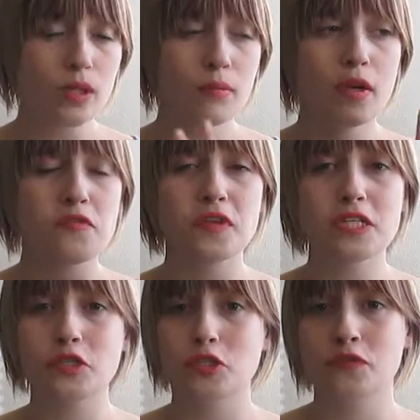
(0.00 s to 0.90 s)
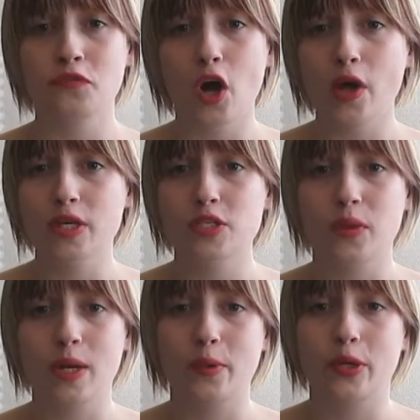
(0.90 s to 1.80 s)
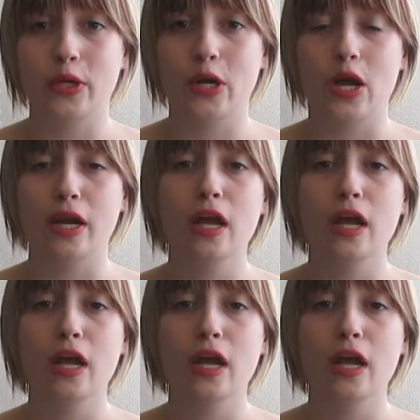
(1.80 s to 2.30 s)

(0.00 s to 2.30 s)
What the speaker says: My face looks flawless when I put it on.